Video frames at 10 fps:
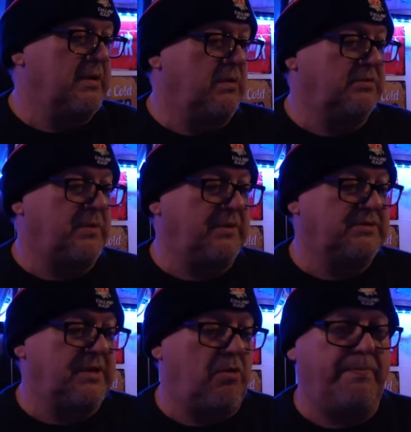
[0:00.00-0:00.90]
What's that one
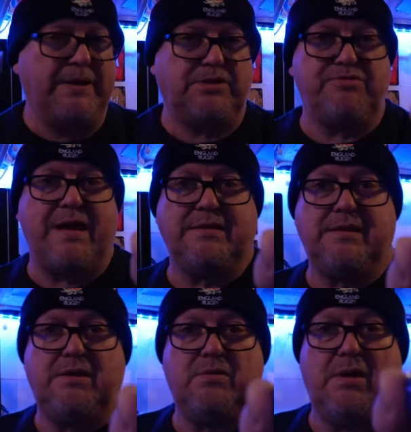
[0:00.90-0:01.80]
say? Your best
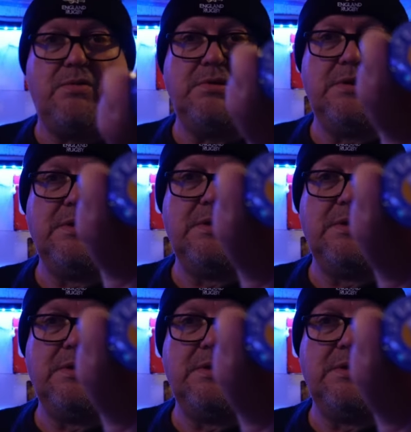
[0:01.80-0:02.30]
granddad in the world?